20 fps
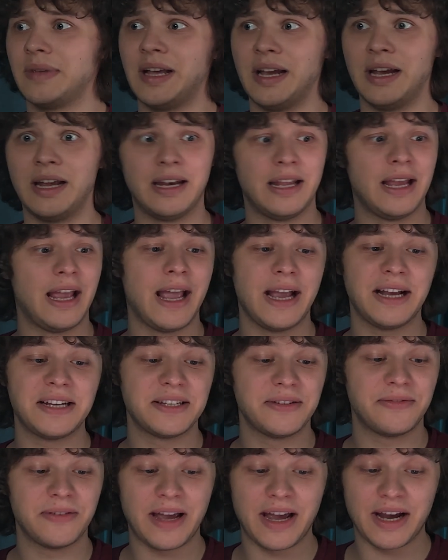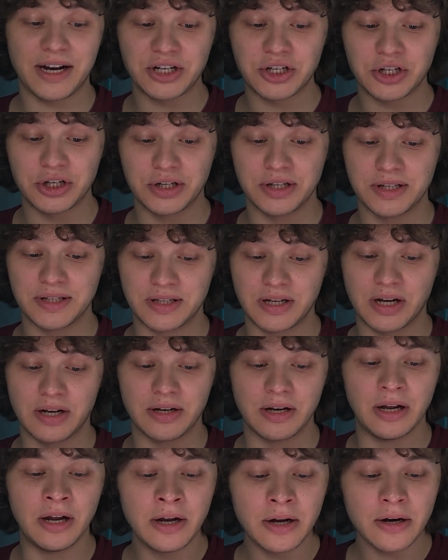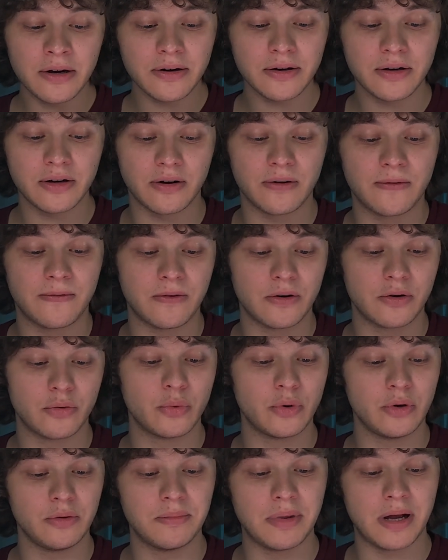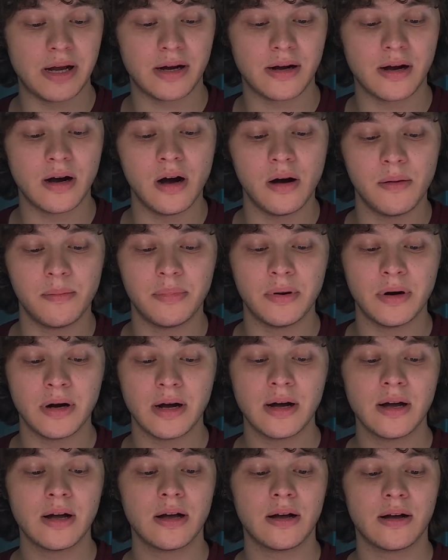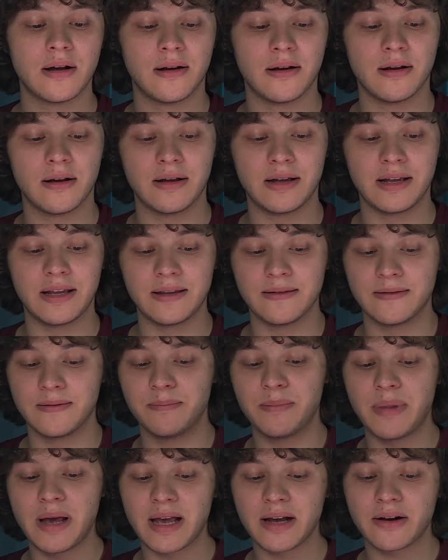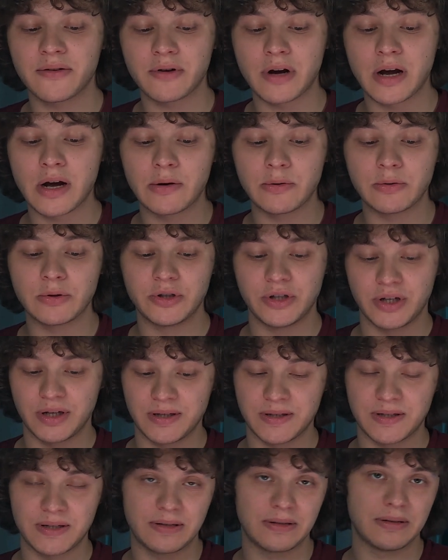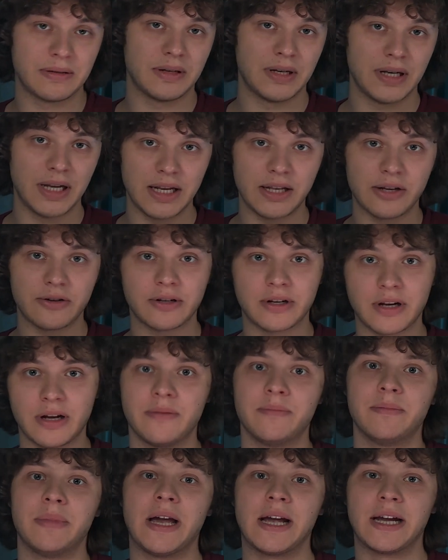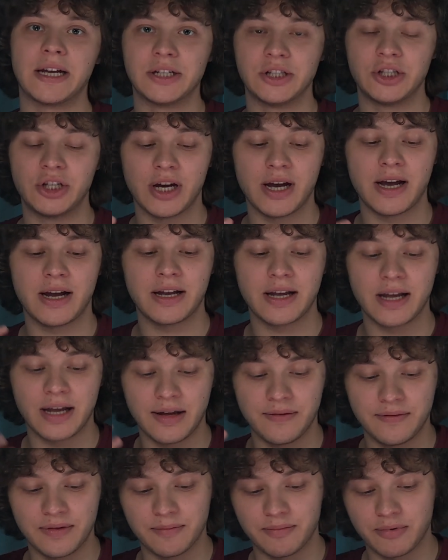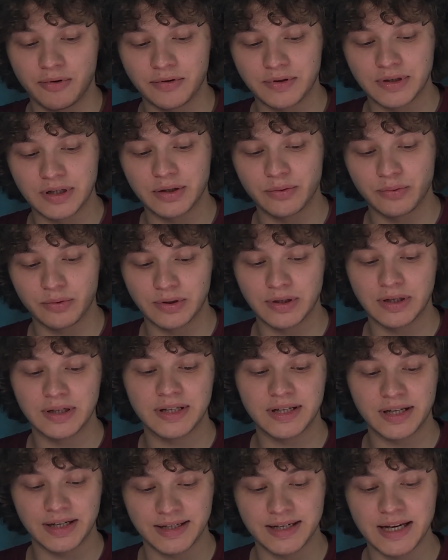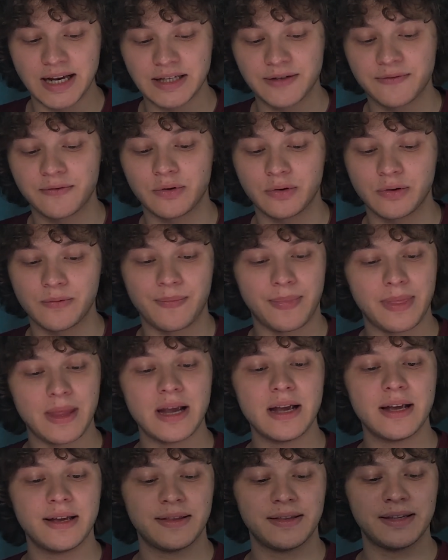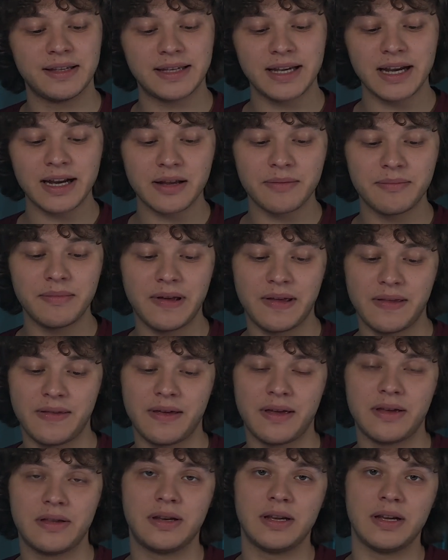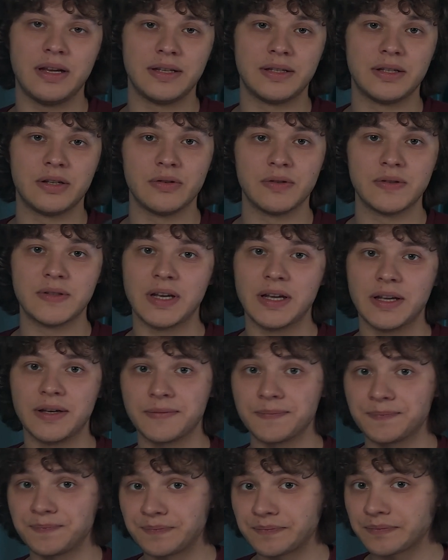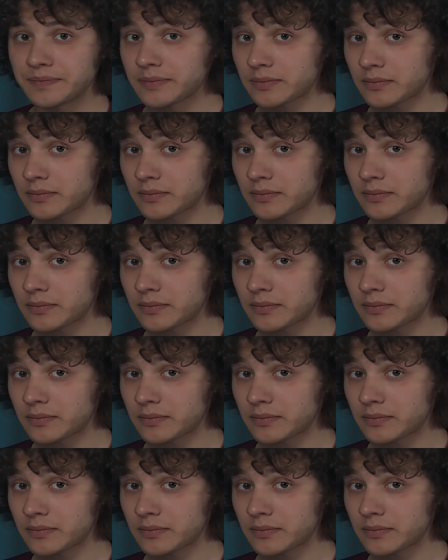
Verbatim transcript: an active action is done here. Your phone will back up in the background. Just later come back and check if the process was successful. The second method is using